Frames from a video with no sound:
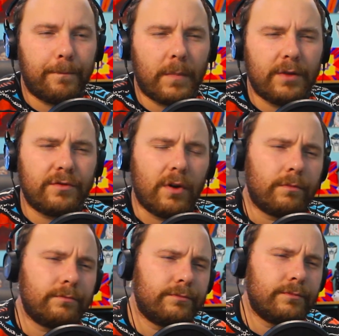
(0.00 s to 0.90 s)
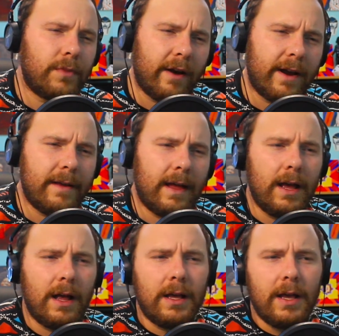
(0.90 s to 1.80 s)
so, all right.
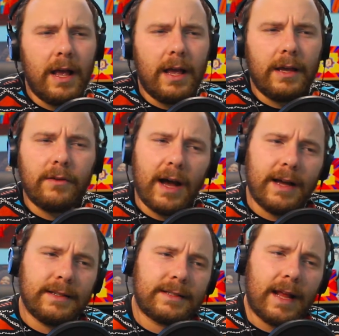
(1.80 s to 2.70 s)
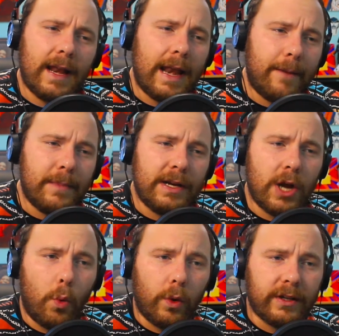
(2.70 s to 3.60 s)
You guys, let me know
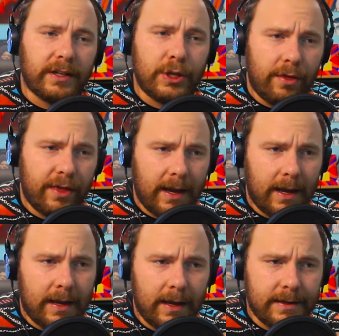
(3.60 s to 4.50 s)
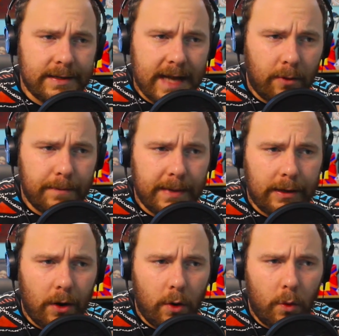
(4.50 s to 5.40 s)
what you think down
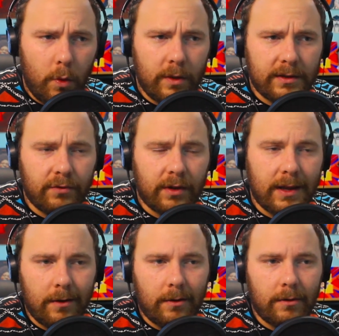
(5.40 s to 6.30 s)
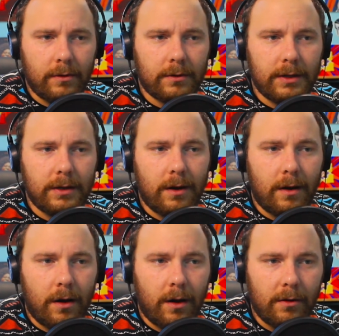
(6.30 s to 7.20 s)
below. That's Raquel
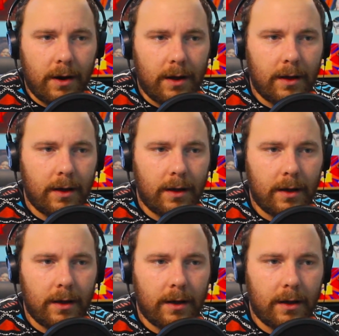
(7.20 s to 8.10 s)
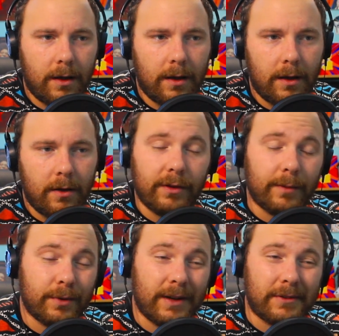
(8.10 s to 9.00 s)
Kiaraa. Hopefully, I'm
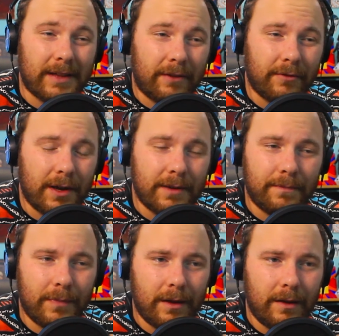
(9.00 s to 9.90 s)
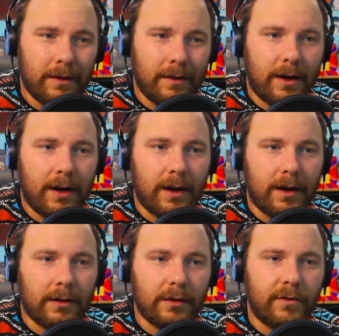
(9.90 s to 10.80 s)
pronouncing that right.
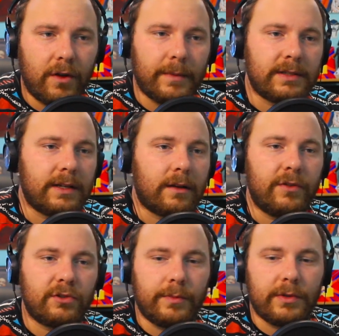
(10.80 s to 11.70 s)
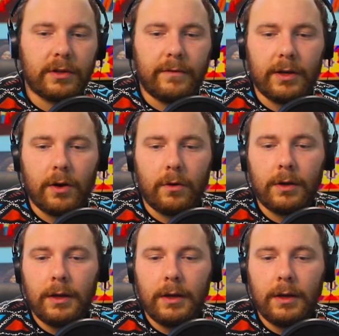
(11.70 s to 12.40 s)
Uh, Love Got Me Sick official music video.